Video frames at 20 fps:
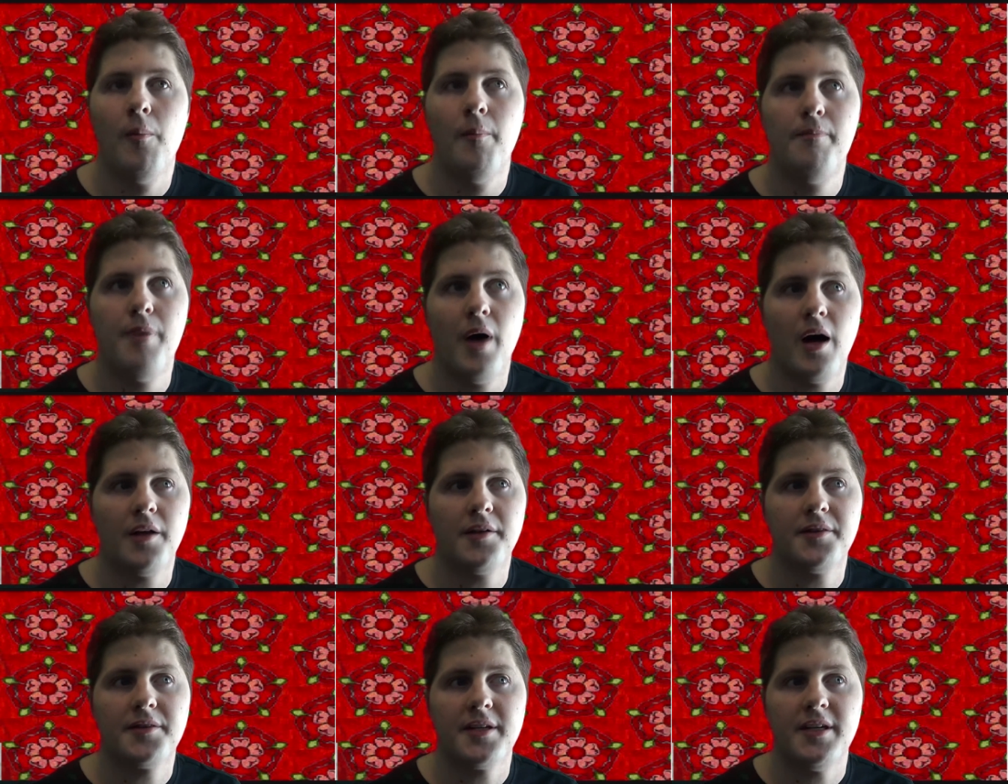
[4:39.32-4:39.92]

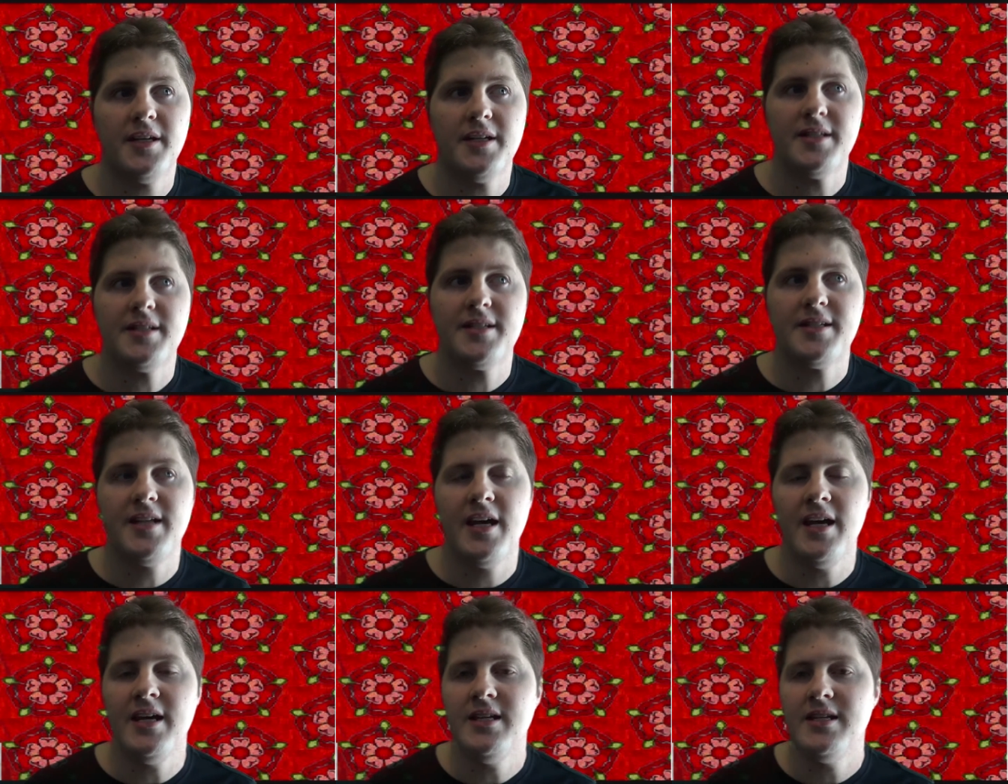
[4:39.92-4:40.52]
But it
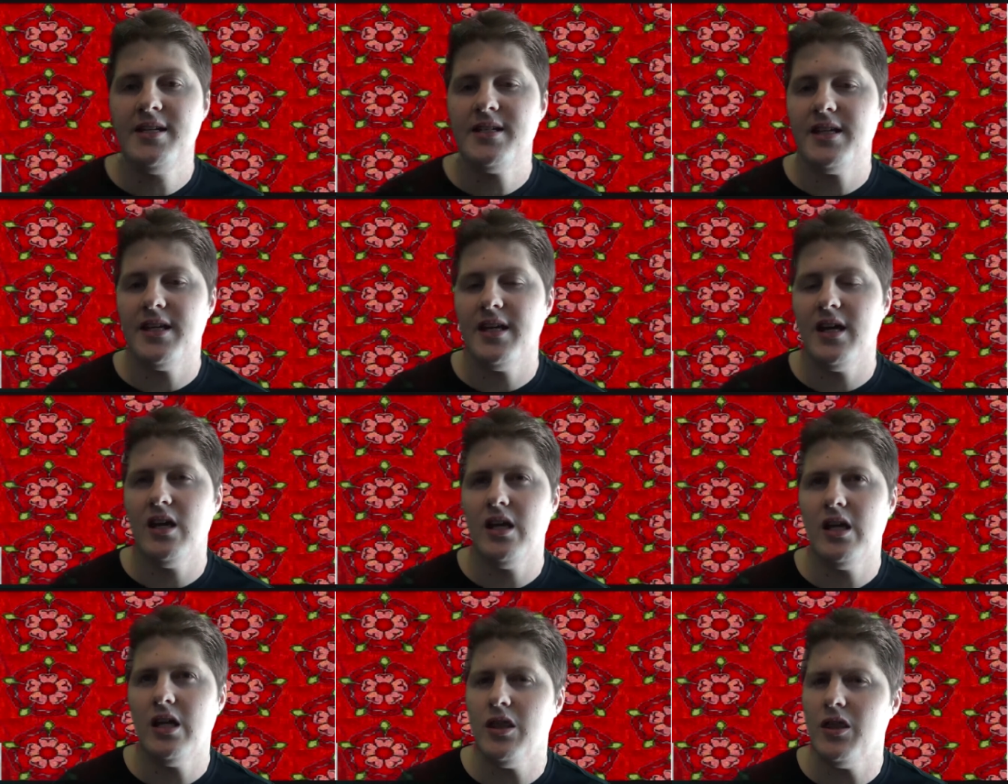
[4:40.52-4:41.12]
says
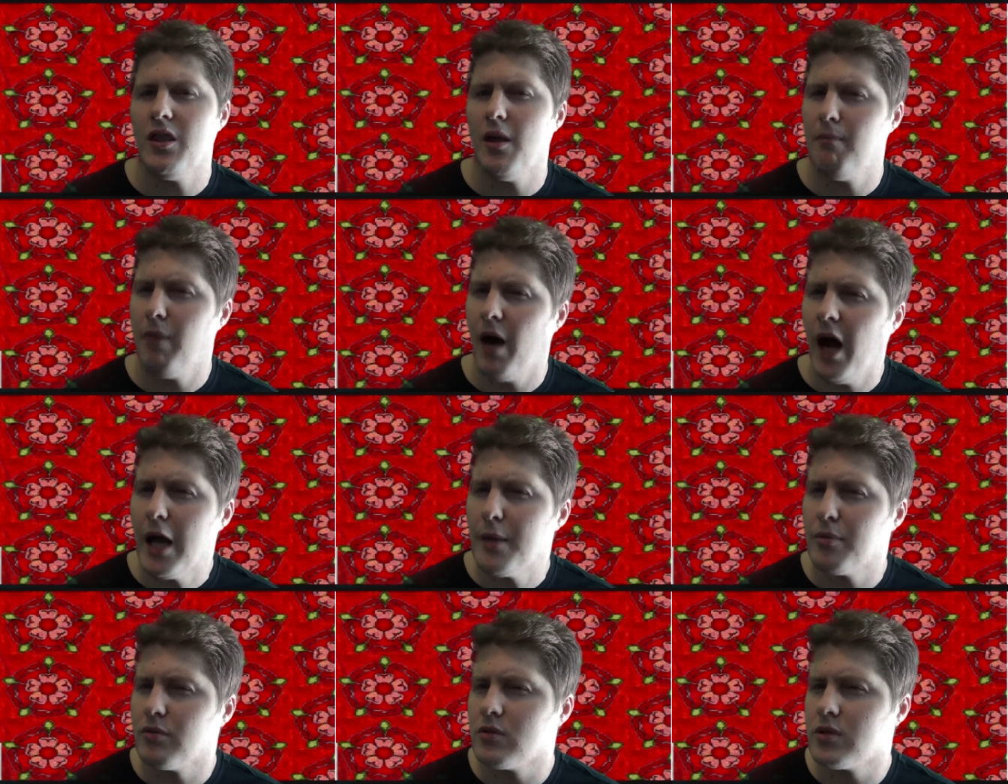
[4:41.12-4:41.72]
in the
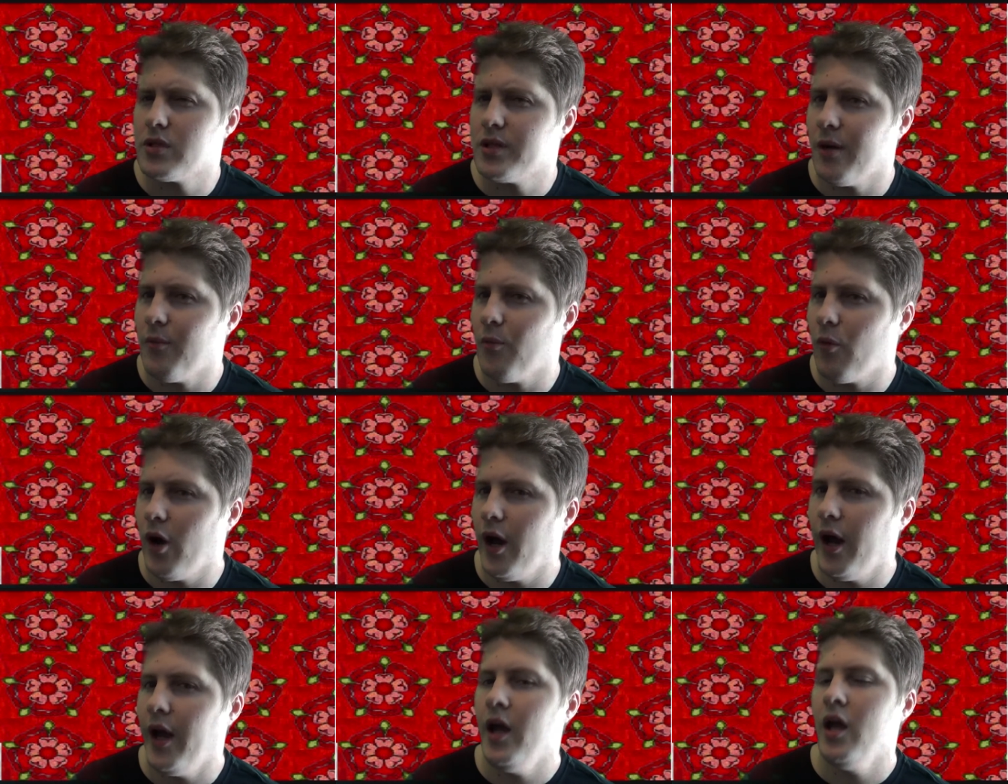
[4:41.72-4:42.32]
Bible
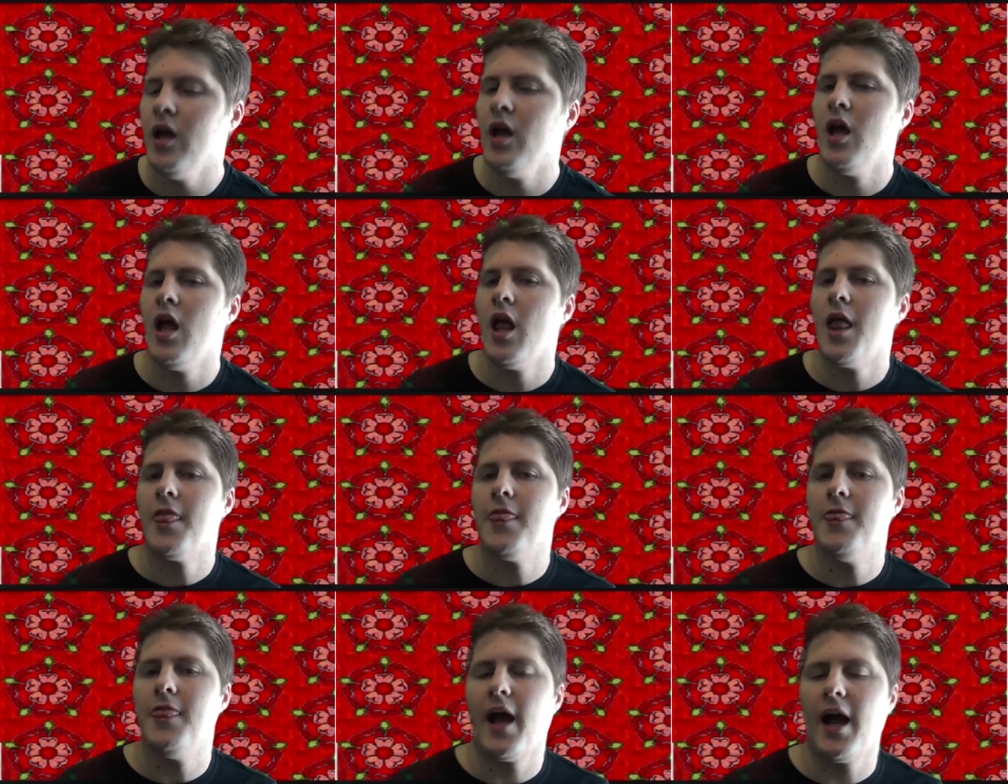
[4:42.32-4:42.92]
somewhere
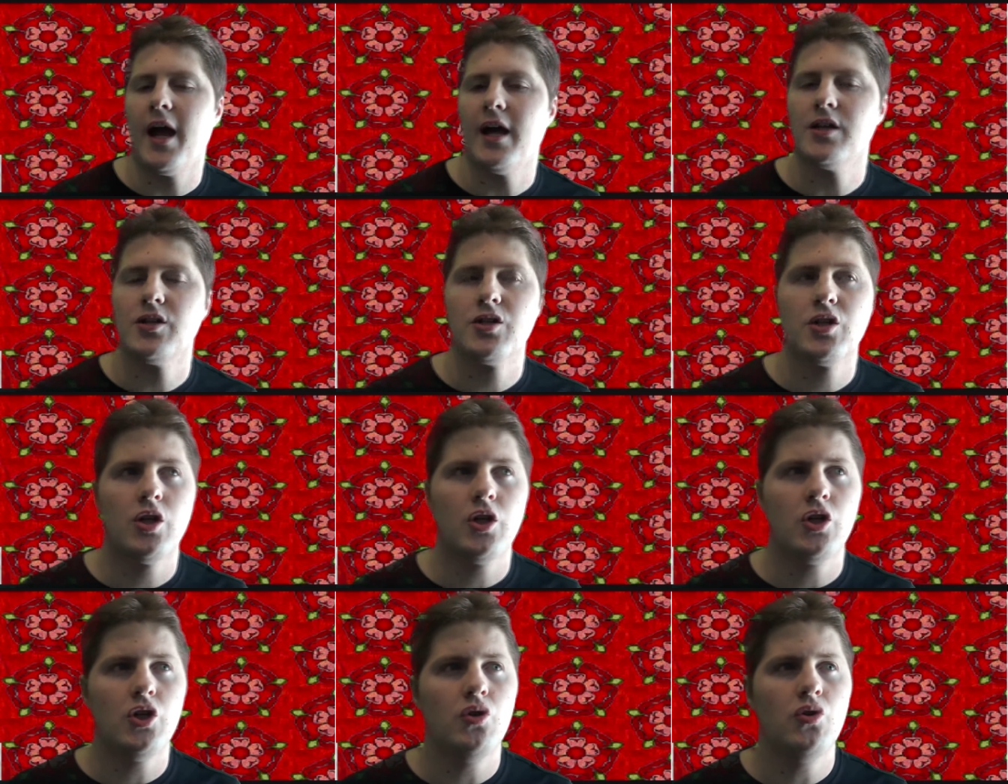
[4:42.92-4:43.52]

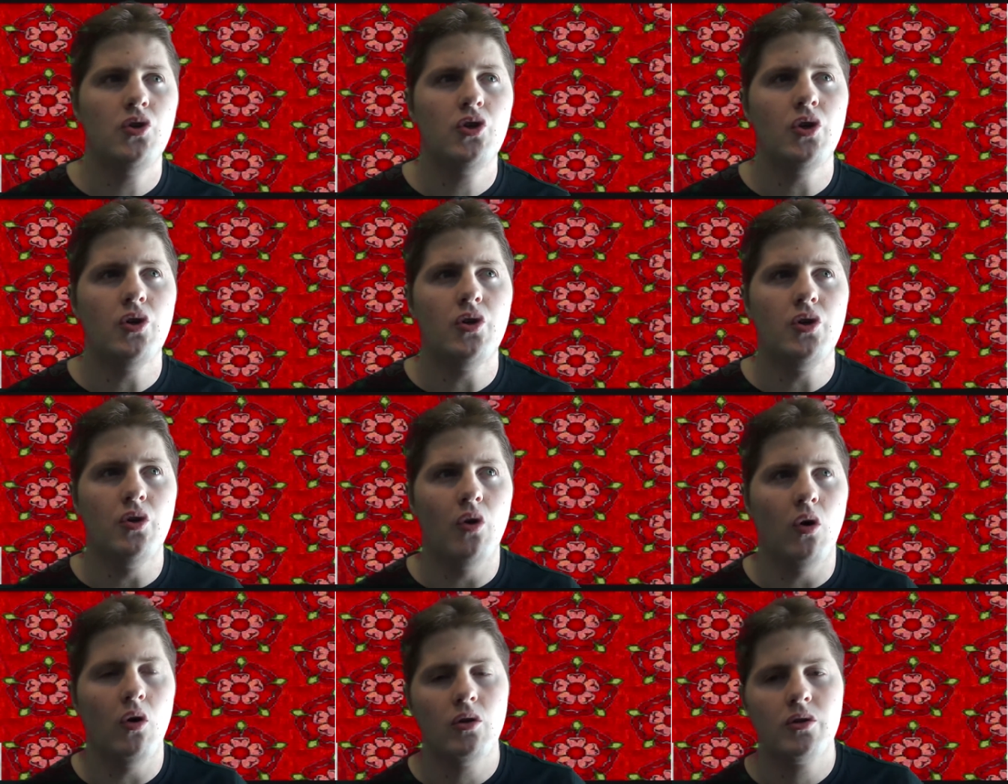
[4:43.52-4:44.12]
that you should
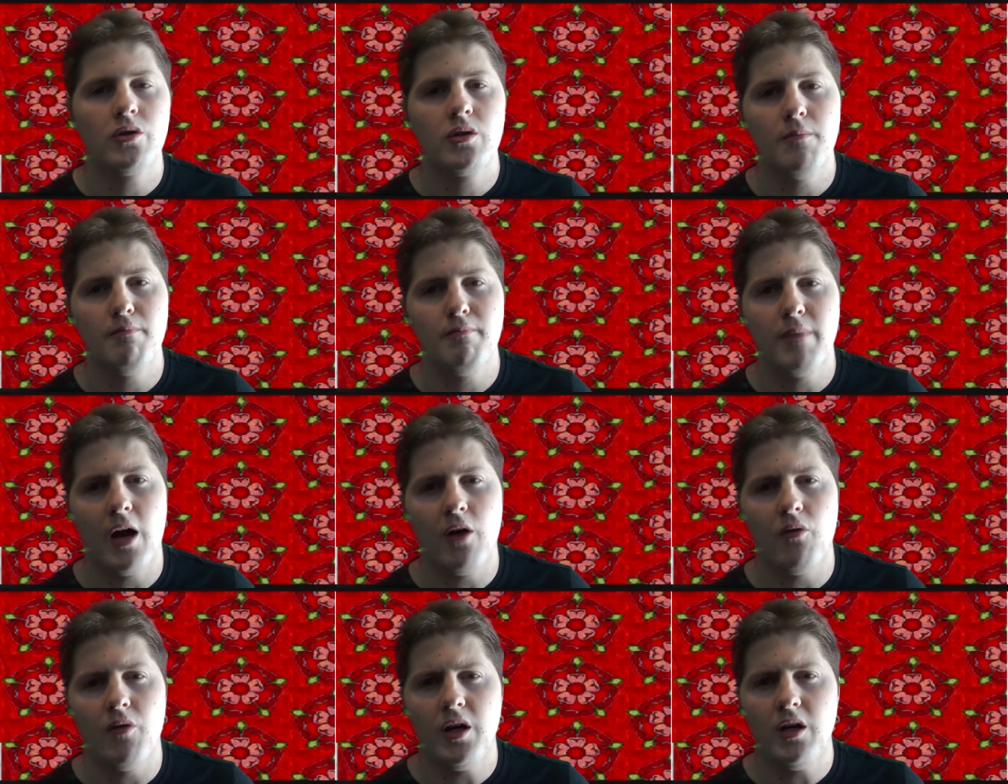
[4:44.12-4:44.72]
not
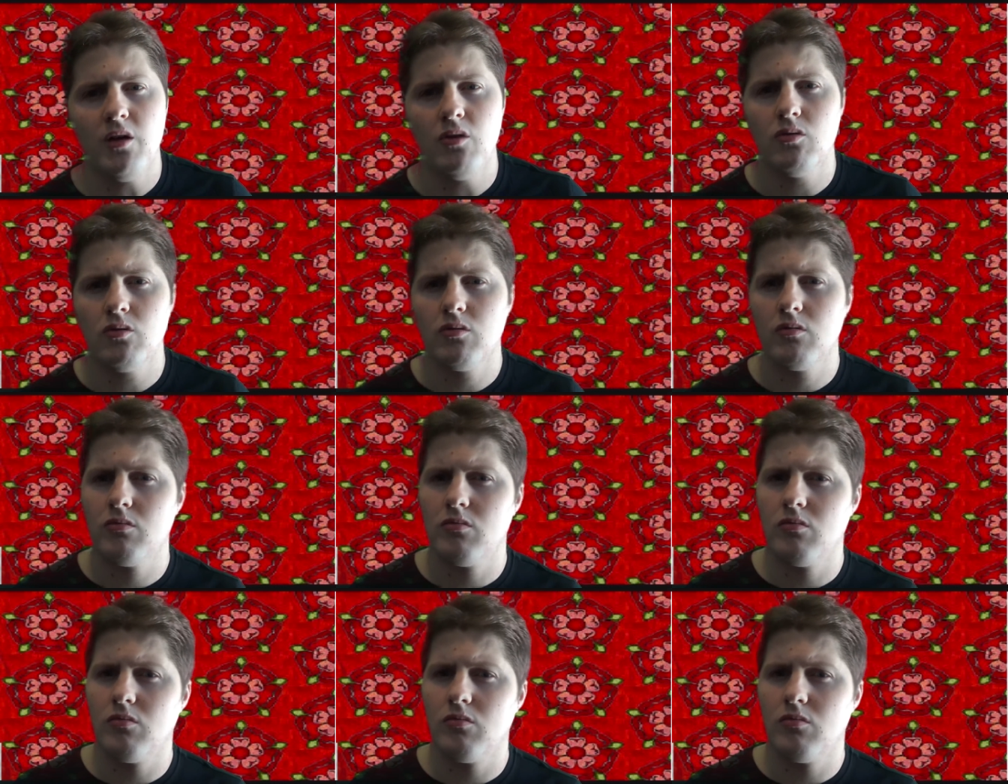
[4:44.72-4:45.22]
marry your